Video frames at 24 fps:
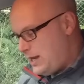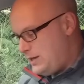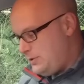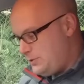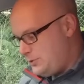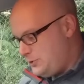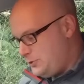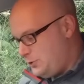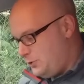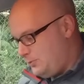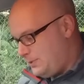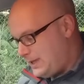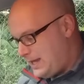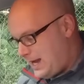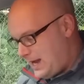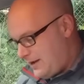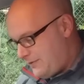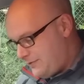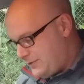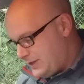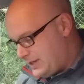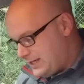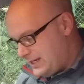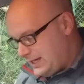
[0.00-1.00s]
you would normally
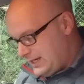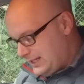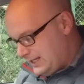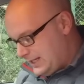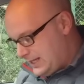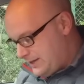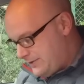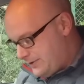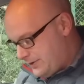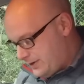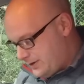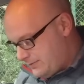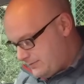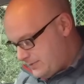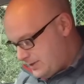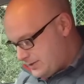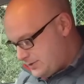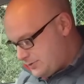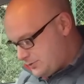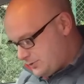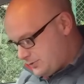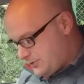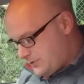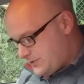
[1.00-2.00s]
have the gear lever
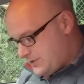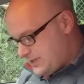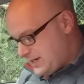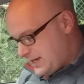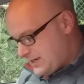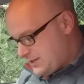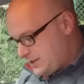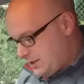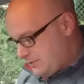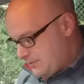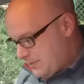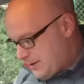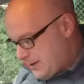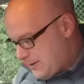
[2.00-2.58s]
sort of set up,